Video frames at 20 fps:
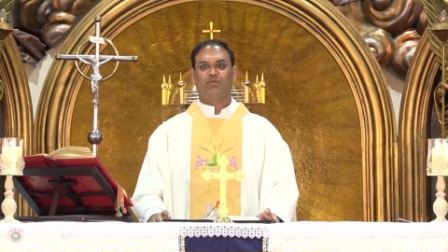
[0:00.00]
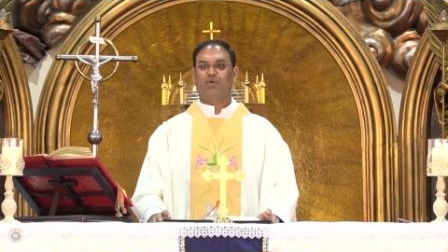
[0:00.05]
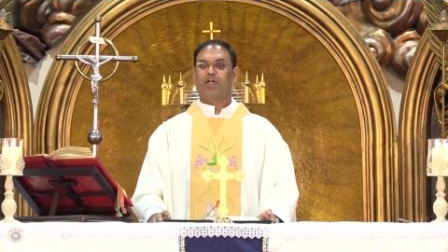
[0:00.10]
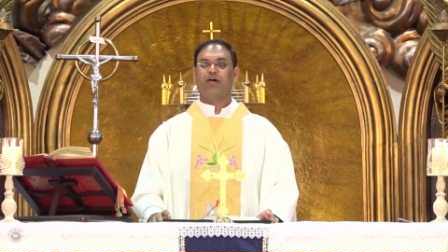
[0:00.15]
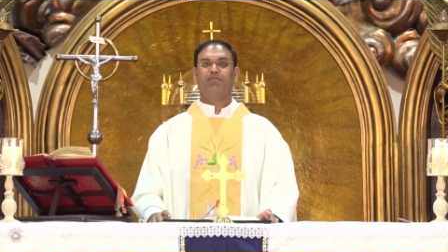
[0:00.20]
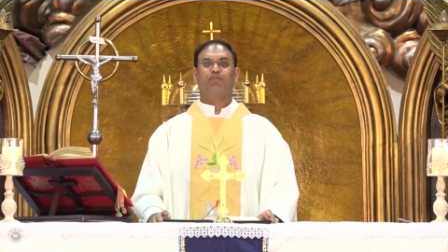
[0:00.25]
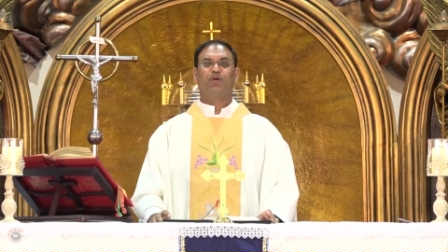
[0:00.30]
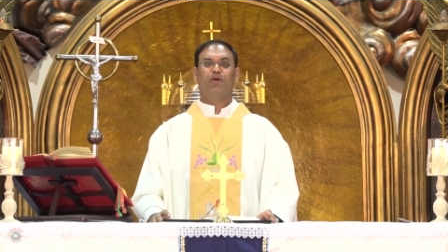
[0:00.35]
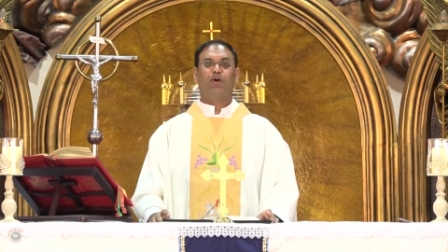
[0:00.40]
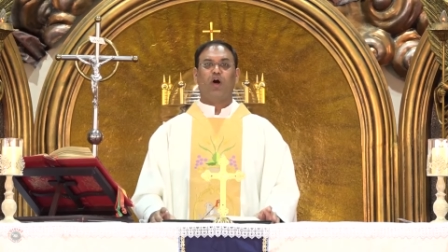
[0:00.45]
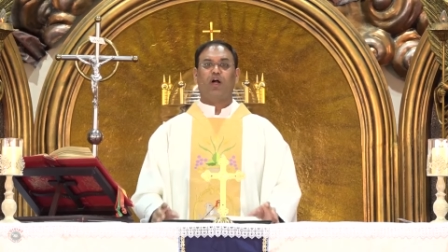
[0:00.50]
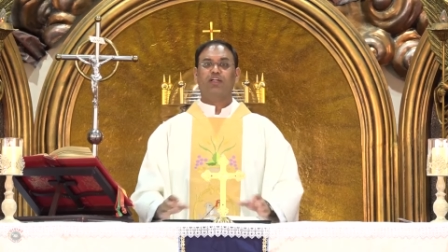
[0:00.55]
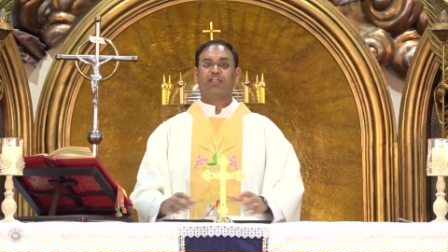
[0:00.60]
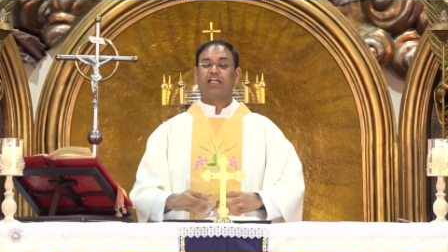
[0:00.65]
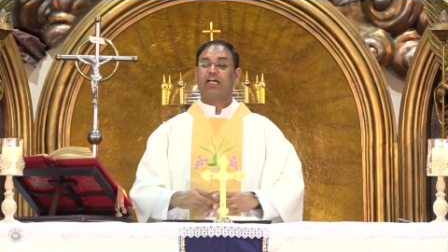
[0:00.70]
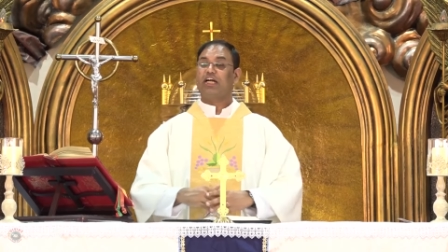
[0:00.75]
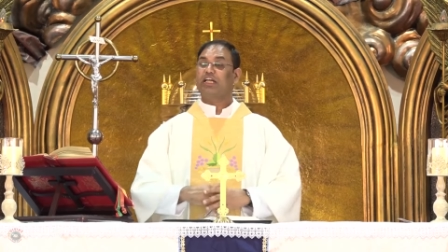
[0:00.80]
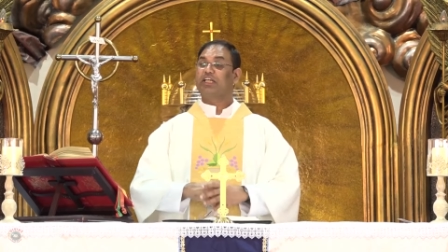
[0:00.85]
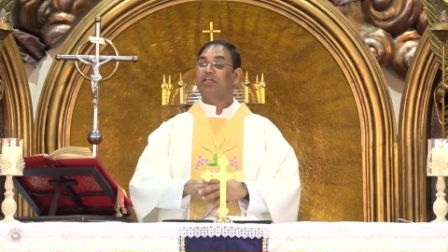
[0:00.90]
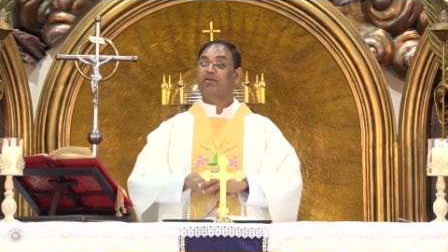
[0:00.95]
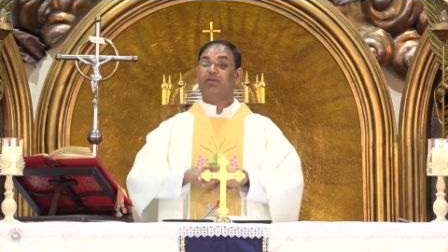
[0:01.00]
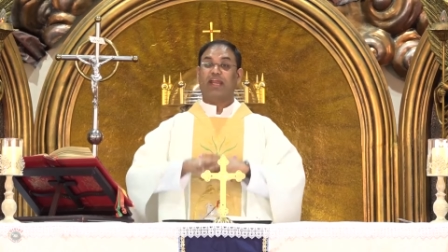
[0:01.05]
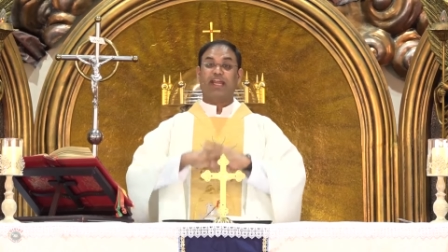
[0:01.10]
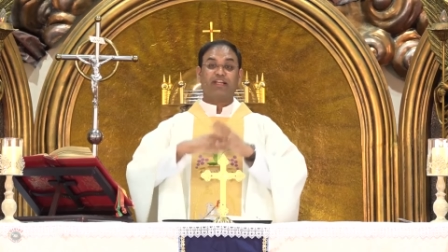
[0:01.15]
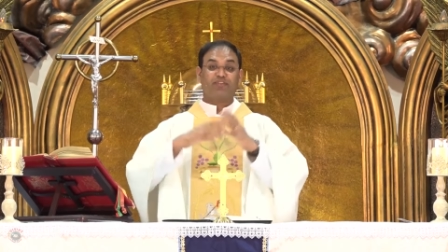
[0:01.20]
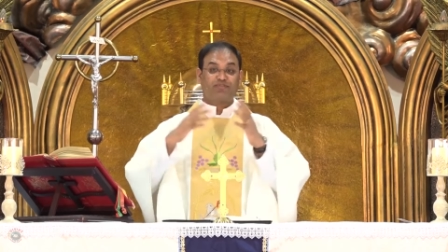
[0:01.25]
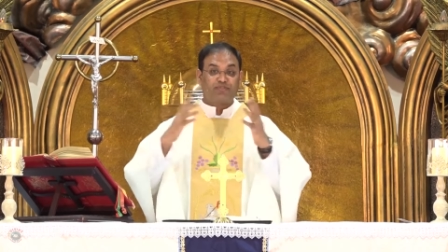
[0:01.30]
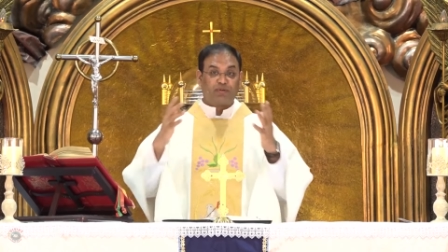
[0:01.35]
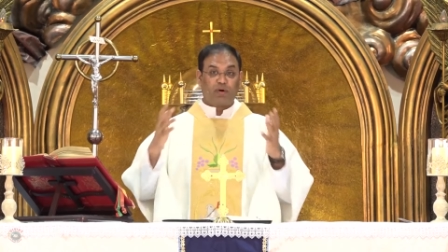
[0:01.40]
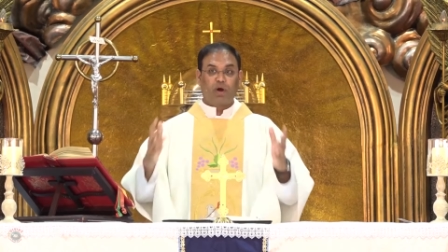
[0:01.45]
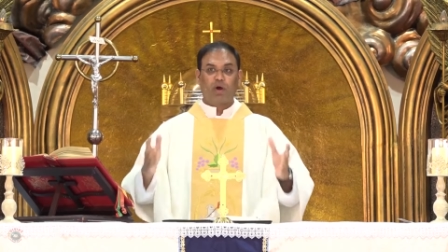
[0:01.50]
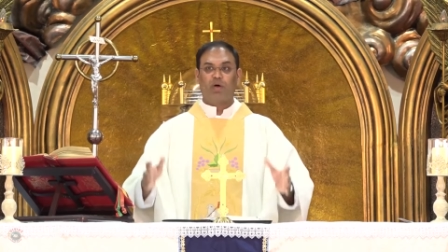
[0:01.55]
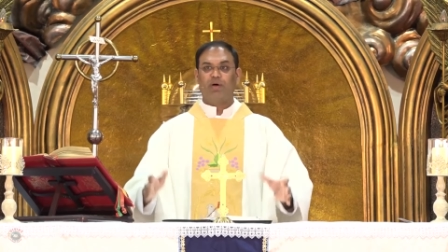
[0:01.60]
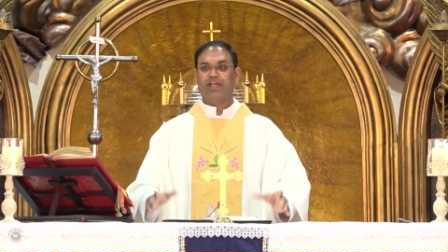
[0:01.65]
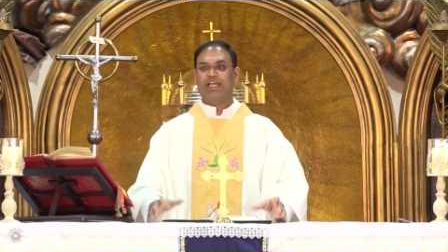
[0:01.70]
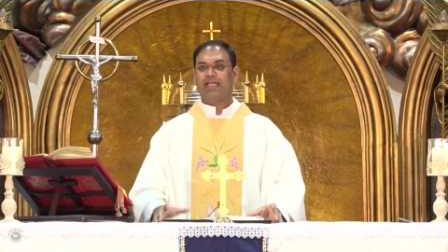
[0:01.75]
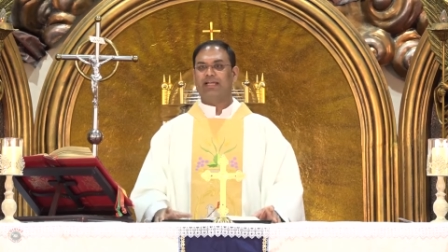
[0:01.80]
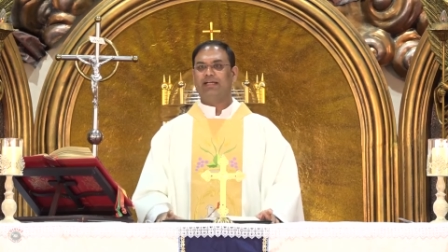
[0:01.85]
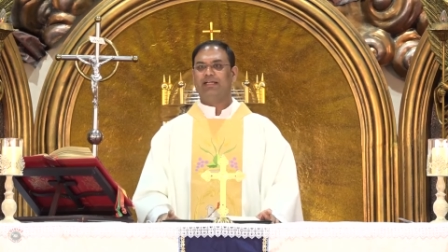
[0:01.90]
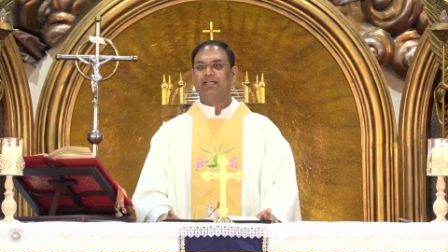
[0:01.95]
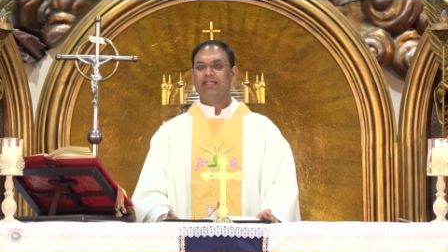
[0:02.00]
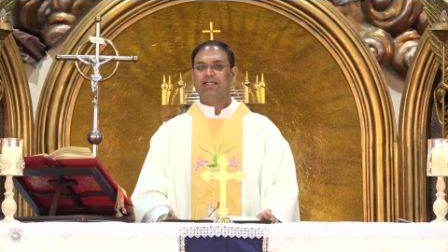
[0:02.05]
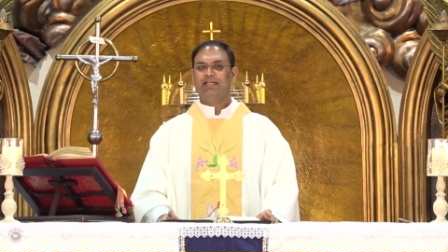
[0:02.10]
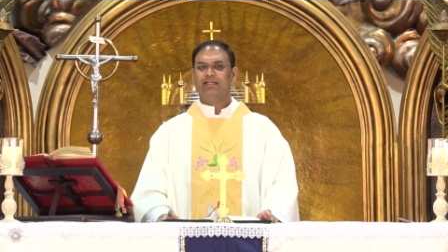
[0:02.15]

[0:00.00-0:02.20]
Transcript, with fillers: would have got a great following